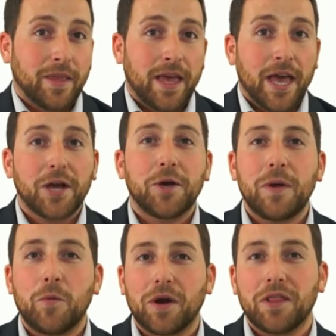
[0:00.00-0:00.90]
It could be
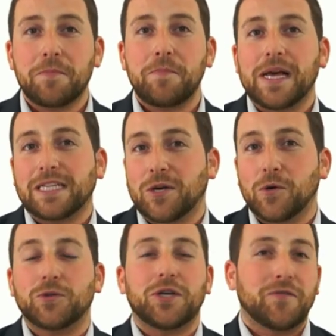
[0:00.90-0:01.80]
one of the best
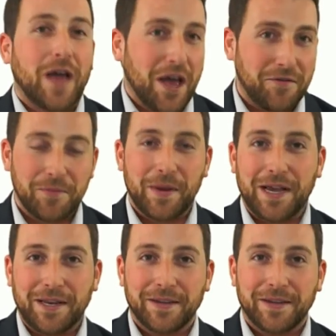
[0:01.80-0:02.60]
calls you've ever made.